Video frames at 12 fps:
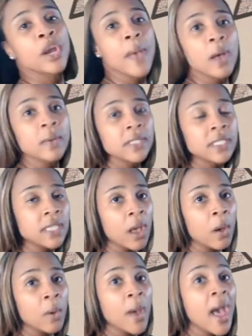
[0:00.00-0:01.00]
your
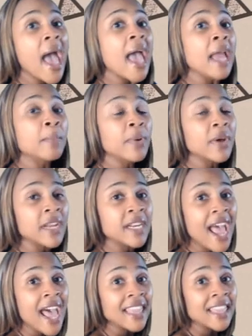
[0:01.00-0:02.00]
pencil and put
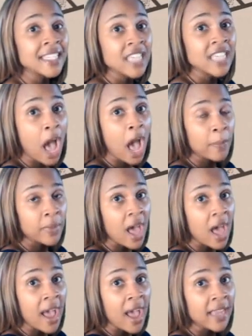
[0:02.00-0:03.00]
it at the top
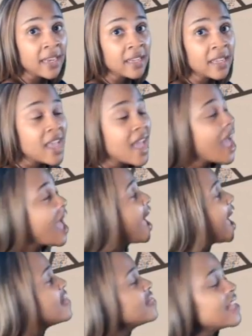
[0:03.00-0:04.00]
line
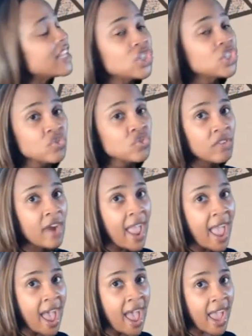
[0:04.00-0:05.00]
and then
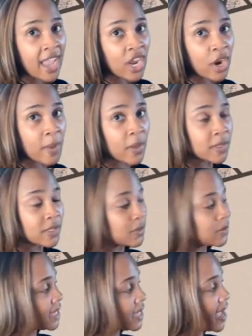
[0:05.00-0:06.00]
drag your
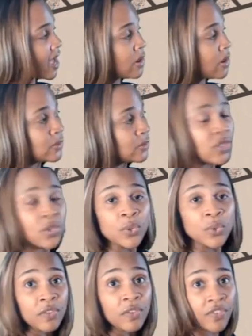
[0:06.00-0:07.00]
pencil down
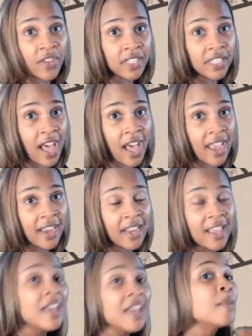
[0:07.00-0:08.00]
to the foot line.
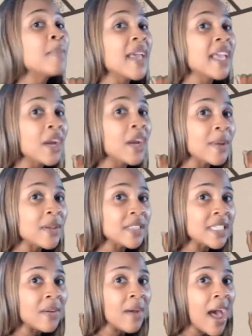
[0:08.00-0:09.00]
Pick your
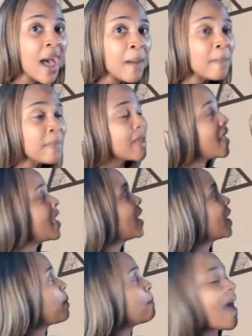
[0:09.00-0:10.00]
pencil up,
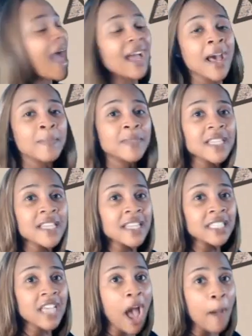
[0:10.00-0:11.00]
go back up to
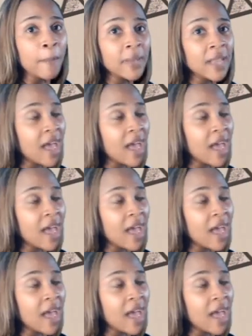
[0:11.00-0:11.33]
the top